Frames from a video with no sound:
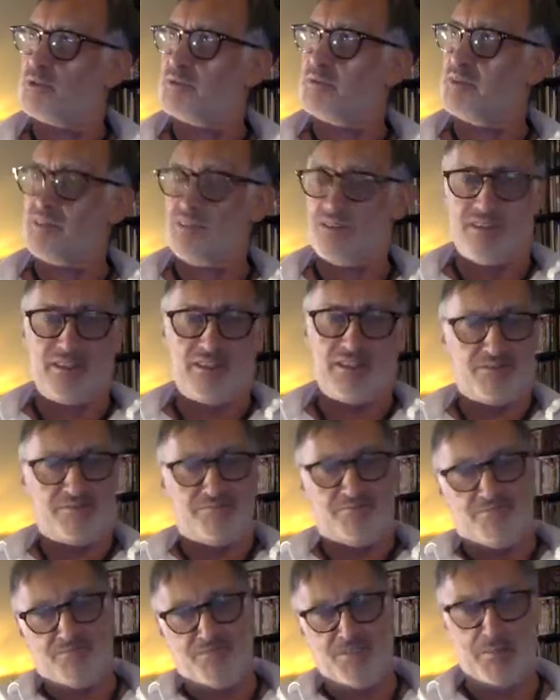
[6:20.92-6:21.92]
We went and had
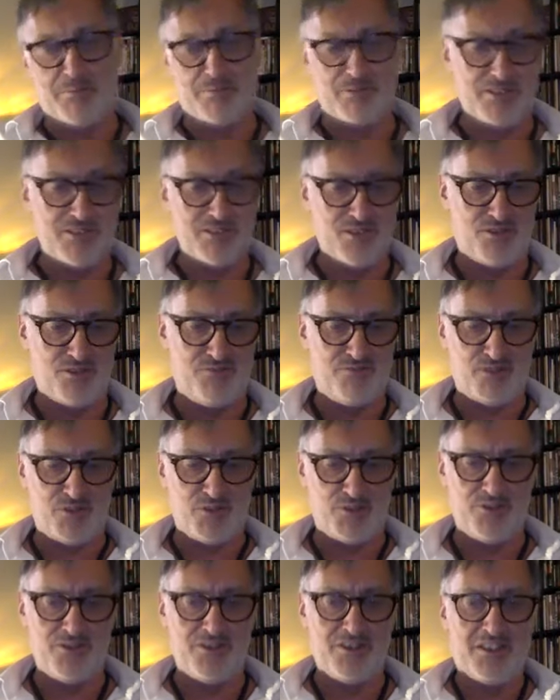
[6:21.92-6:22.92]
Japanese
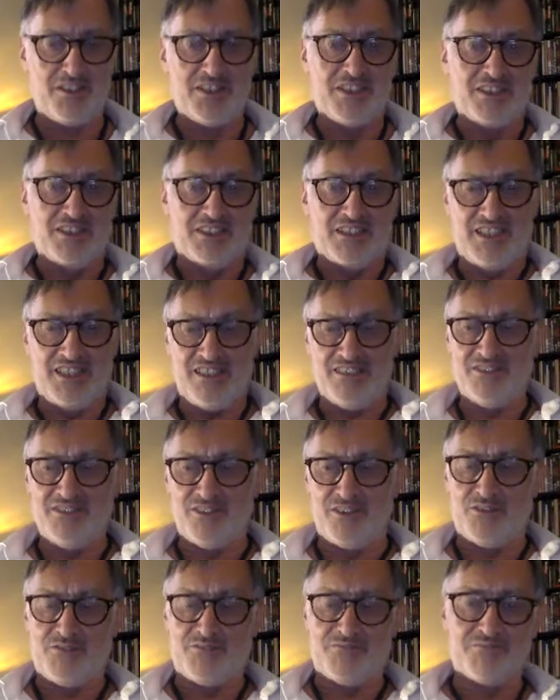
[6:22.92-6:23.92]
food. And, you
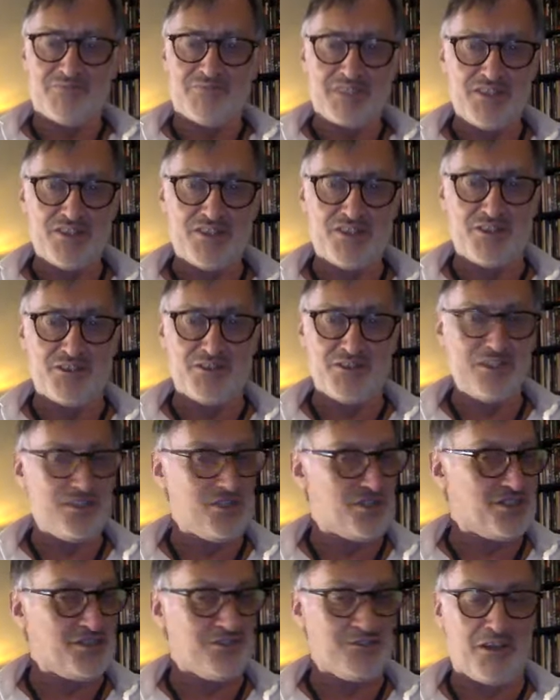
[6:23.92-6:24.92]
know, he's still
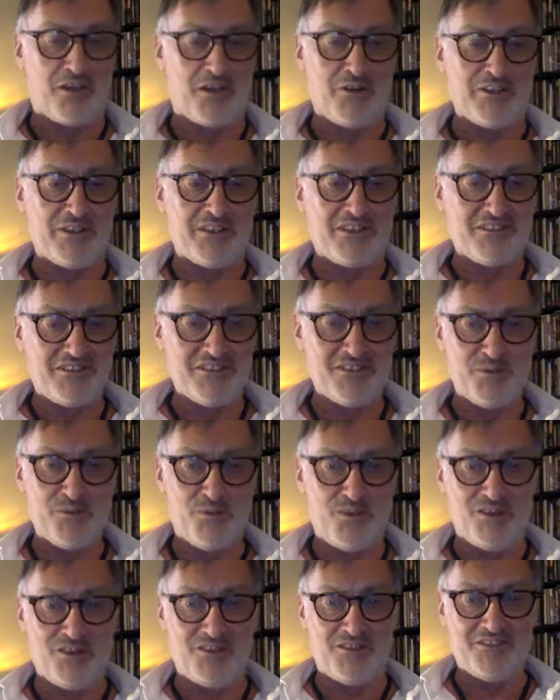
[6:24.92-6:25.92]
he's still going as
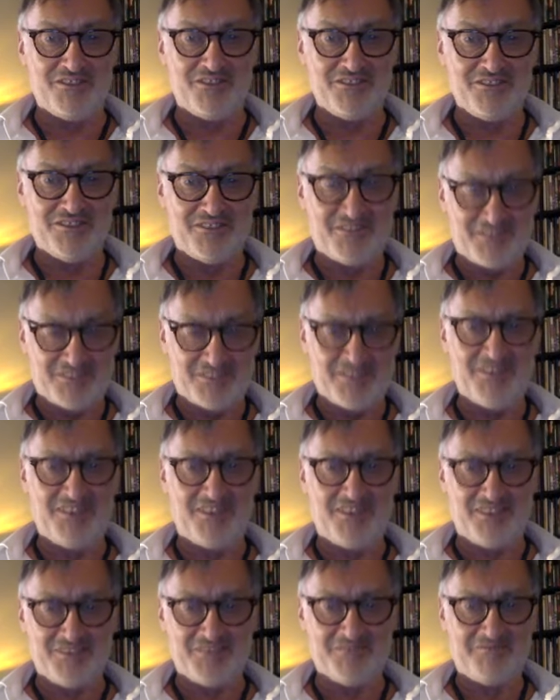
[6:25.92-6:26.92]
well.
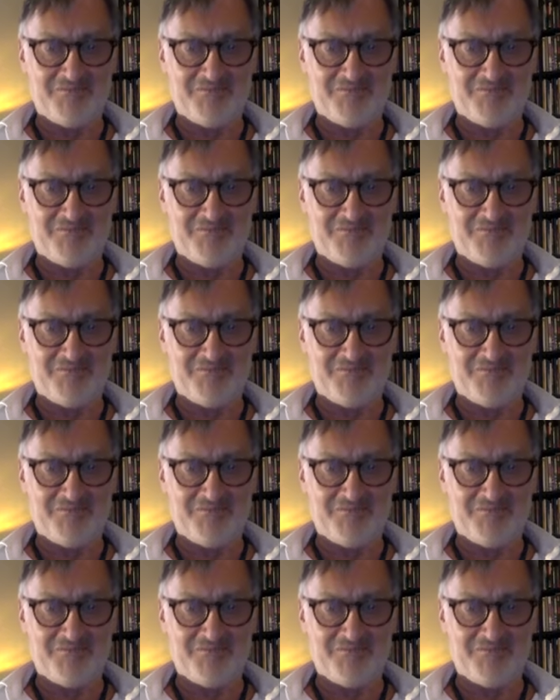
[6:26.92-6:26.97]
Yeah.